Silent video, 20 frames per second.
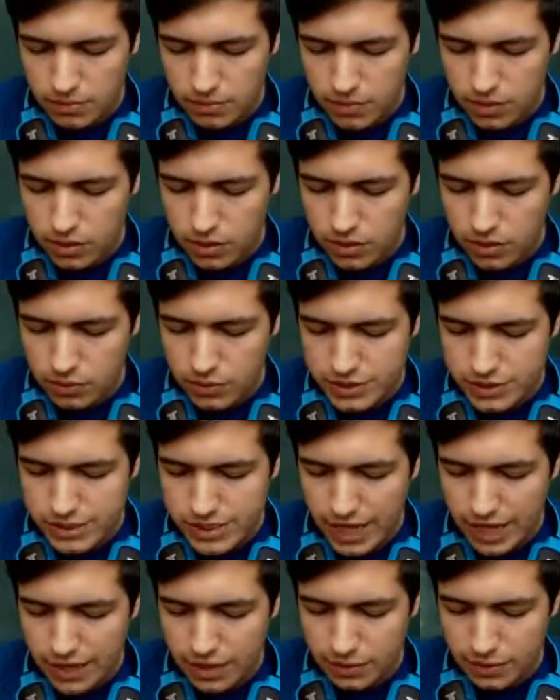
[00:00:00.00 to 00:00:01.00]
Come on, we're
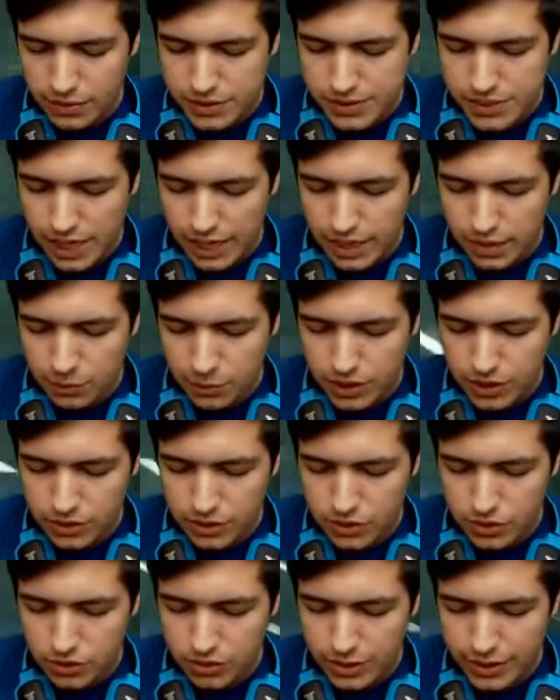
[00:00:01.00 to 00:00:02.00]
second. We
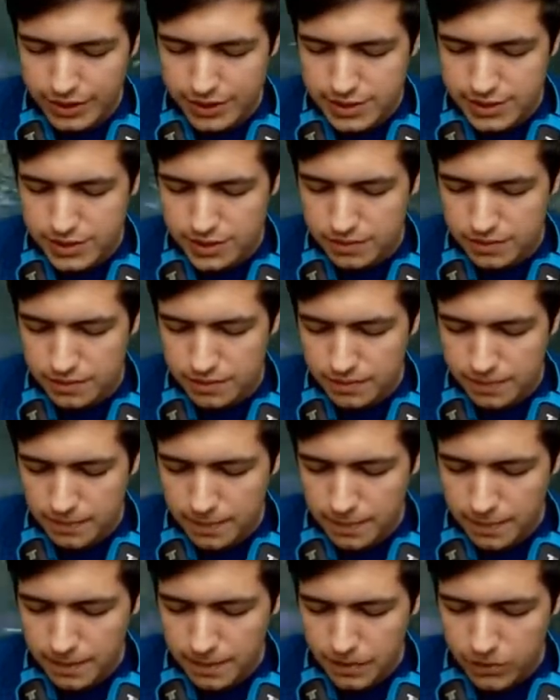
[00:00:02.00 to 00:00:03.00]
can do this.
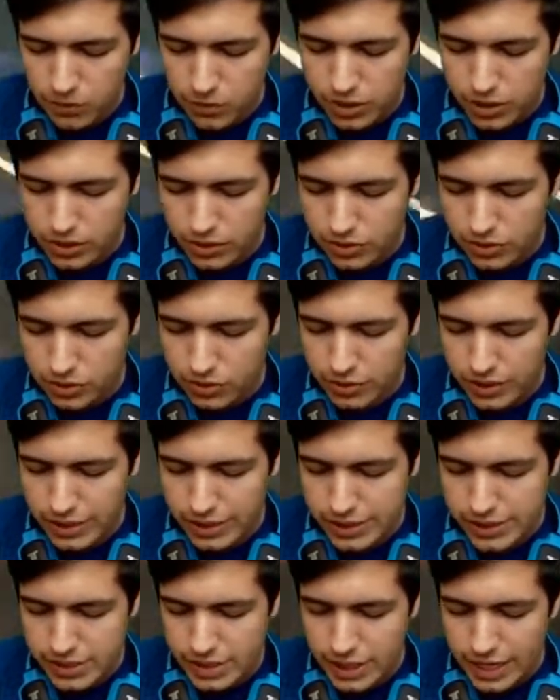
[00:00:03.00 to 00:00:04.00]
We can do
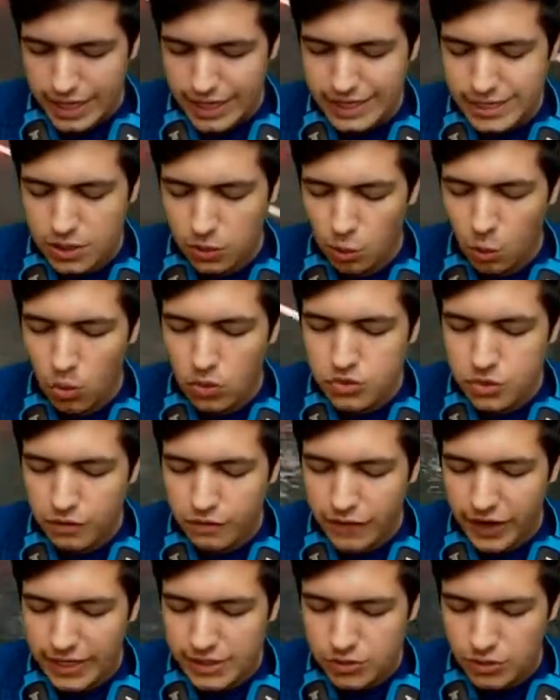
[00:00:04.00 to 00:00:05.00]
this. It's the water
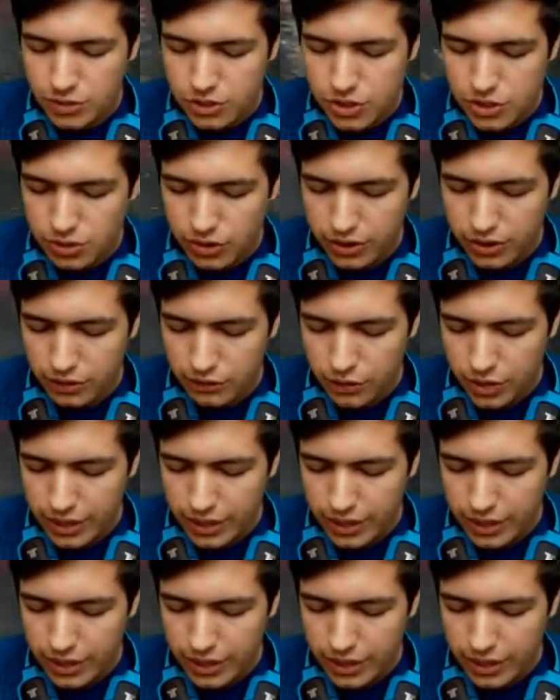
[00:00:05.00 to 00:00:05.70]
effects on the screen that